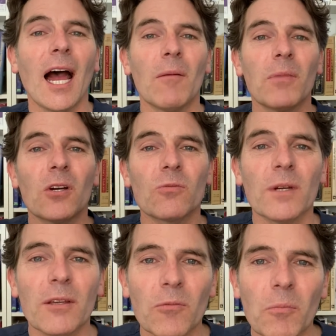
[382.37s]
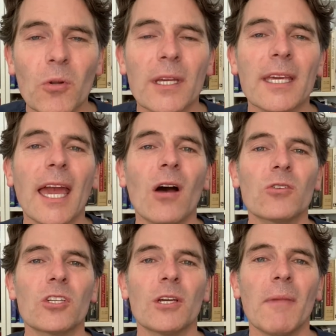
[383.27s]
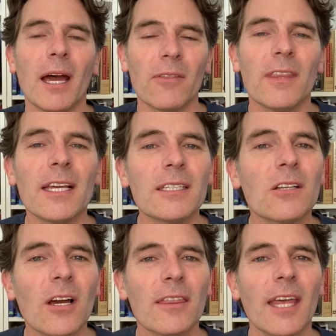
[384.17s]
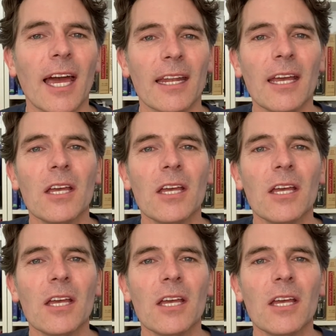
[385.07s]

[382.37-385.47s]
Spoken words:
because we're pulling calcium out, things like that.